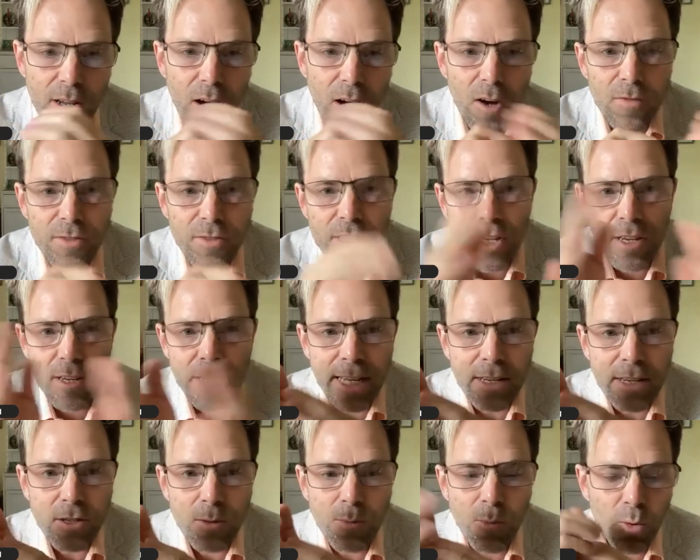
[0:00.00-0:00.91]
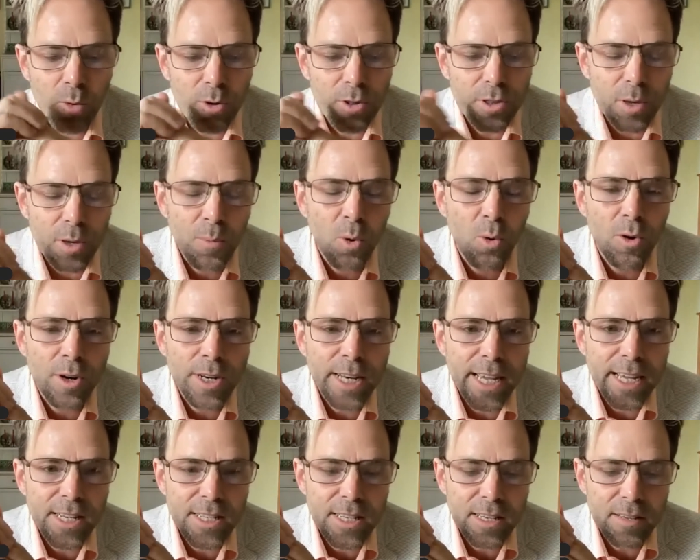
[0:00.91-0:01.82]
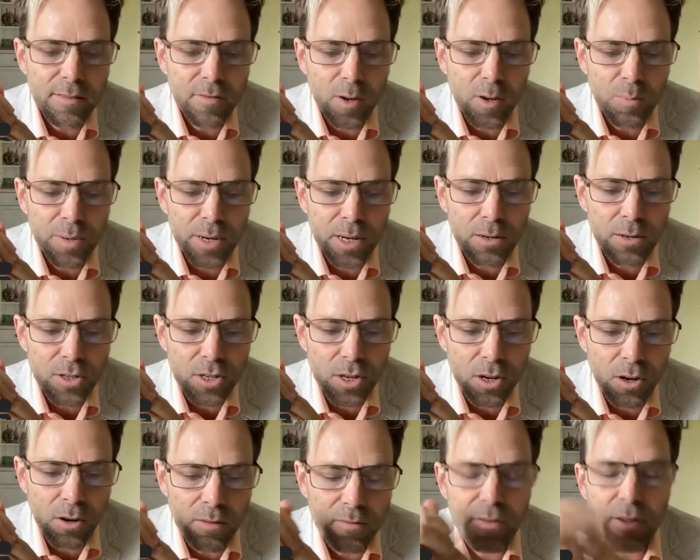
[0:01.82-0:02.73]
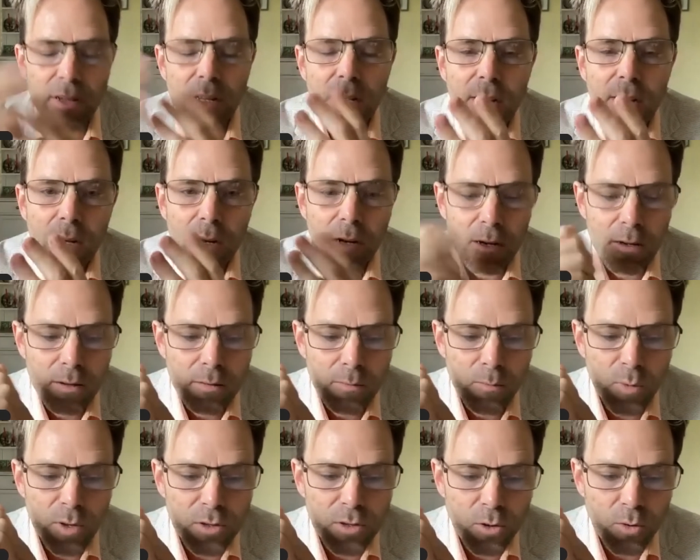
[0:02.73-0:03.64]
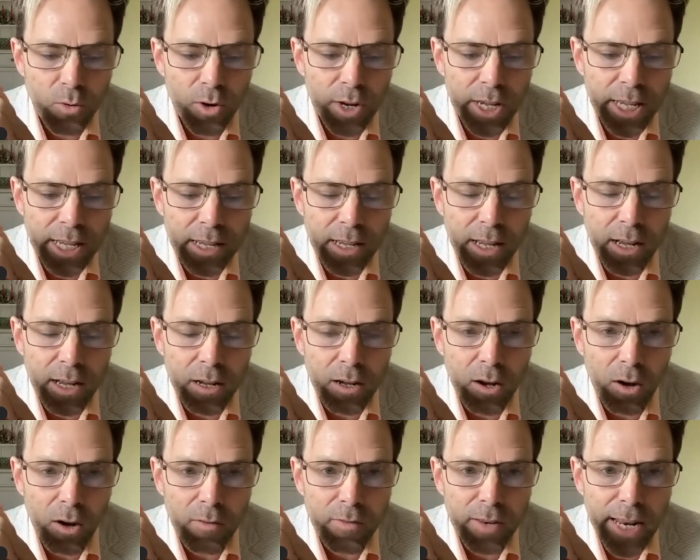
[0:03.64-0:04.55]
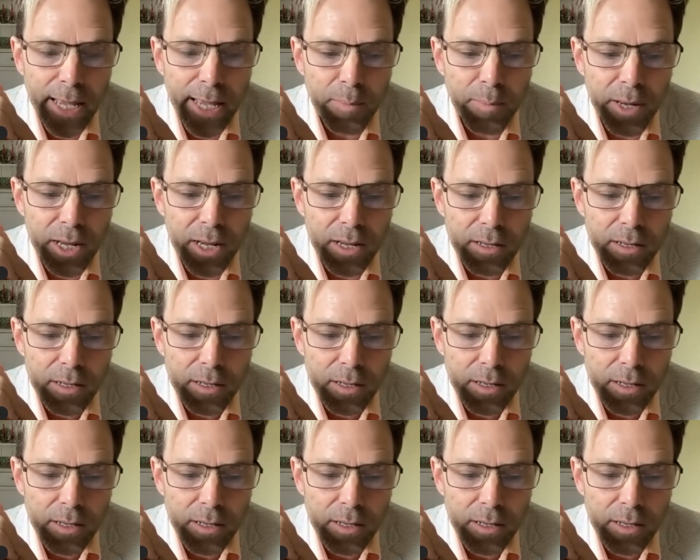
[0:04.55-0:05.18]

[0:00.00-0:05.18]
of turning towards a more negative approach of withdrawing of labor,